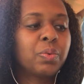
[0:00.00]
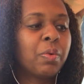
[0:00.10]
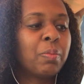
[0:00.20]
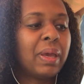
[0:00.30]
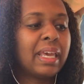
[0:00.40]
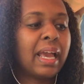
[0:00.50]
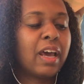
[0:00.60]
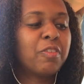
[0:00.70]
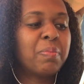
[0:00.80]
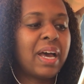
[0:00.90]
we were making
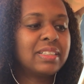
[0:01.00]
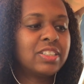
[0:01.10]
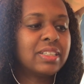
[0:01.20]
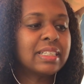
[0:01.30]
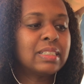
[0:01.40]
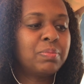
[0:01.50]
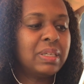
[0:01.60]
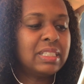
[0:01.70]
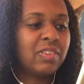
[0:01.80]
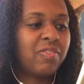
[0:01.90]
out of matchsticks and
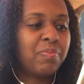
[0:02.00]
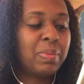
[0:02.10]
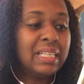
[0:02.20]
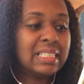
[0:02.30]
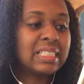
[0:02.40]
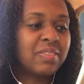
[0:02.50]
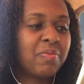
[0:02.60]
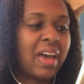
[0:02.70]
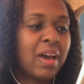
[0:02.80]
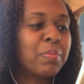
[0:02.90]
pieces
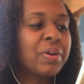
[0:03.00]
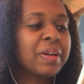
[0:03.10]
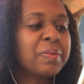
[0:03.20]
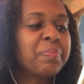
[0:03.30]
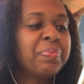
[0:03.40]
of fabric.